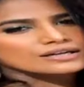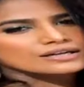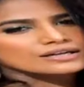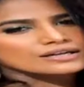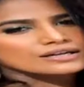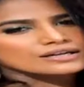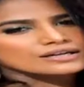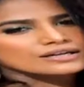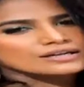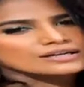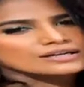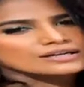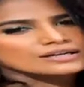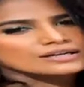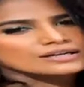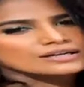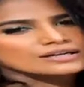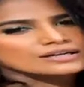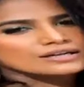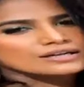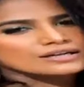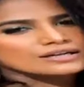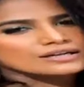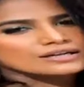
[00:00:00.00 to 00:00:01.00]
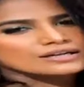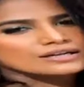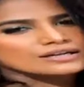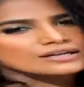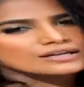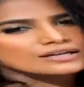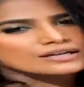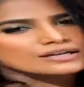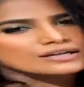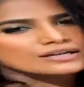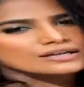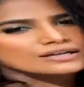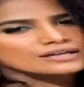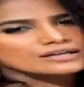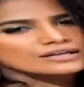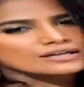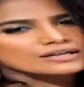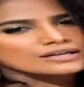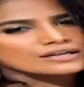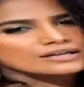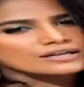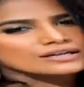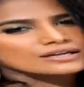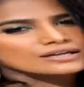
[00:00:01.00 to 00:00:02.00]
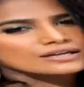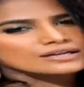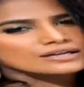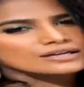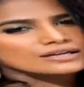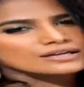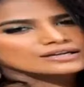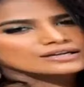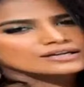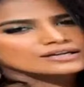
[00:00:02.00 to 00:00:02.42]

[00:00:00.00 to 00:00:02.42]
No words are spoken by the person on screen.